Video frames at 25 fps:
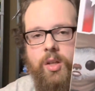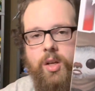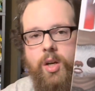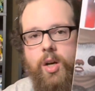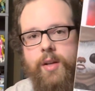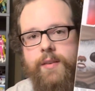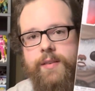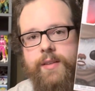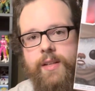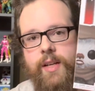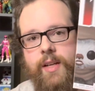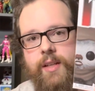
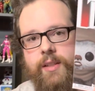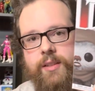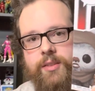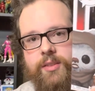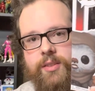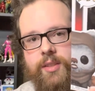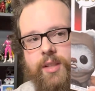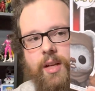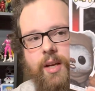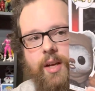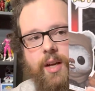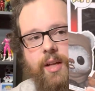on the
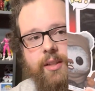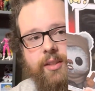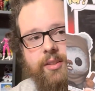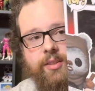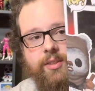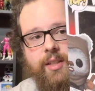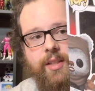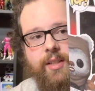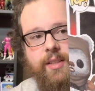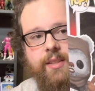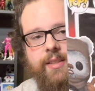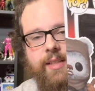other
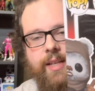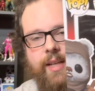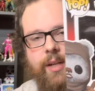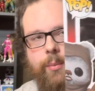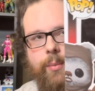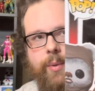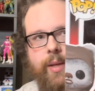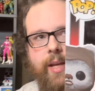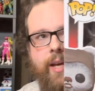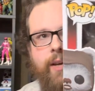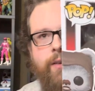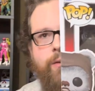side of
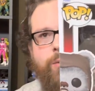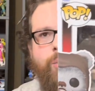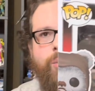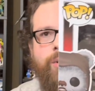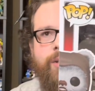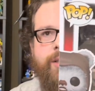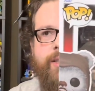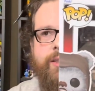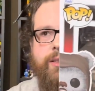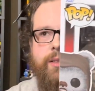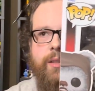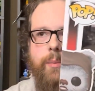town. We have
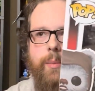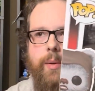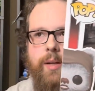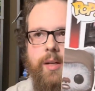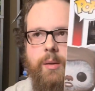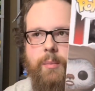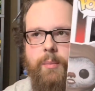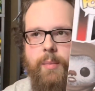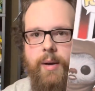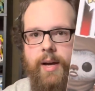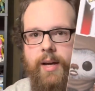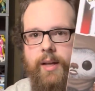one that's about
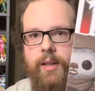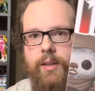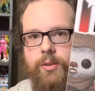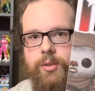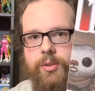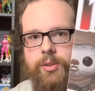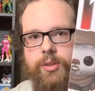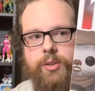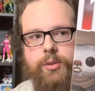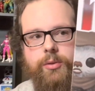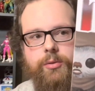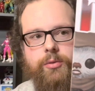a mile
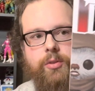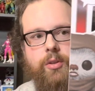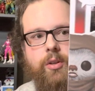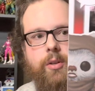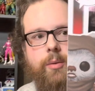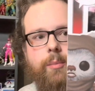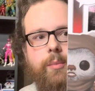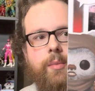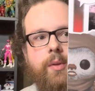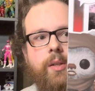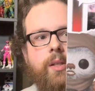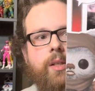or two
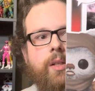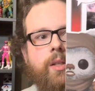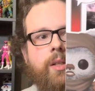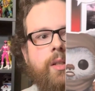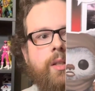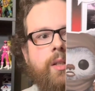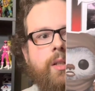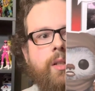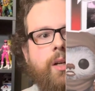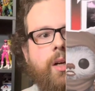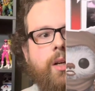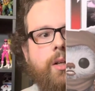from
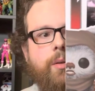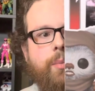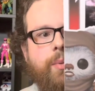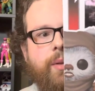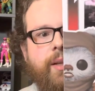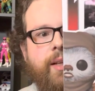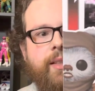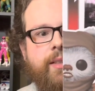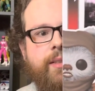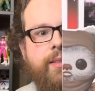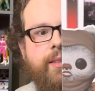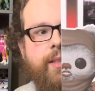our place